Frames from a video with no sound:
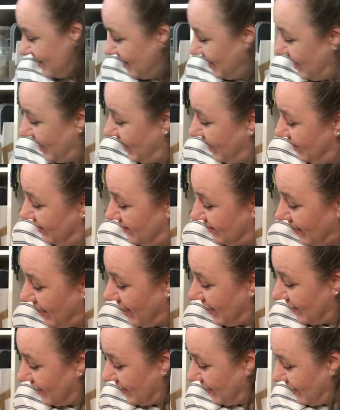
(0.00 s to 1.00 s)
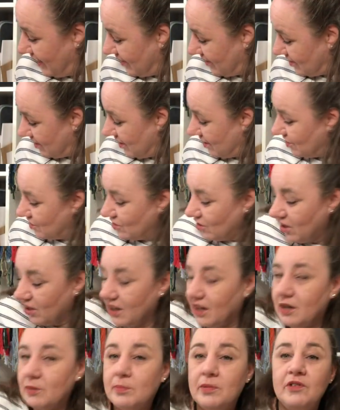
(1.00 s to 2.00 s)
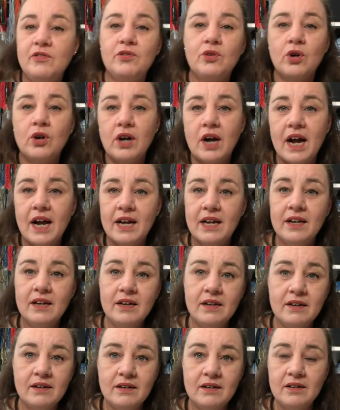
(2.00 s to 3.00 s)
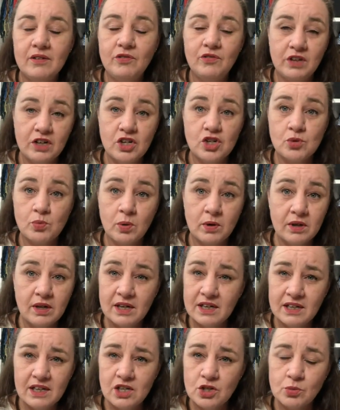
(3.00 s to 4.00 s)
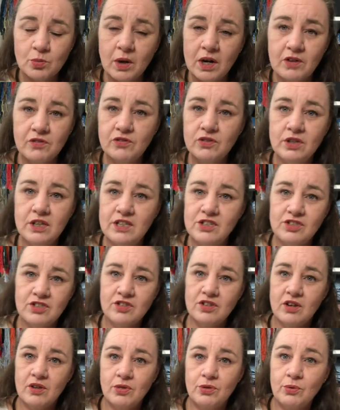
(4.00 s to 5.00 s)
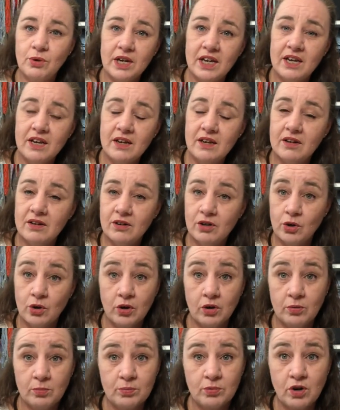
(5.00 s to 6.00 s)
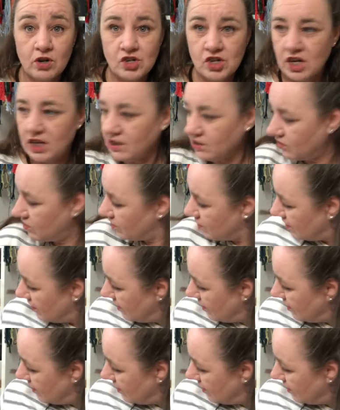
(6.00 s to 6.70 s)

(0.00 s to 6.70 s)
And I can't start it before I finish at least one of these 3 current projects.